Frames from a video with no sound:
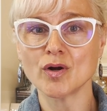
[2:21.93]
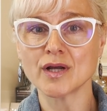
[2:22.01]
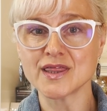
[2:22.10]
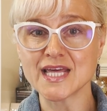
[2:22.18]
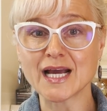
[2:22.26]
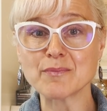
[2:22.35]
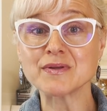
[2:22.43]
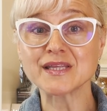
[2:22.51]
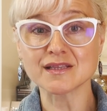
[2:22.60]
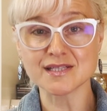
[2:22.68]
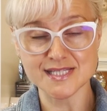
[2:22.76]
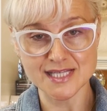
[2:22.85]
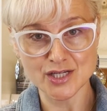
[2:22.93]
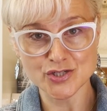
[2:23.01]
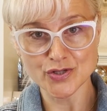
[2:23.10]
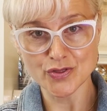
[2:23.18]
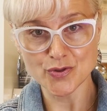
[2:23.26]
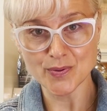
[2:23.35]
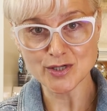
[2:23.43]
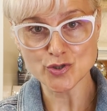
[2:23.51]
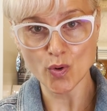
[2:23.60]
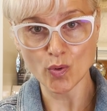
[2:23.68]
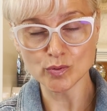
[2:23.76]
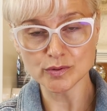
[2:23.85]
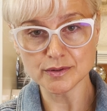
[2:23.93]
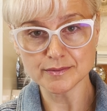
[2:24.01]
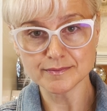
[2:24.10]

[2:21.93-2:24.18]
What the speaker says: the capitalization threshold,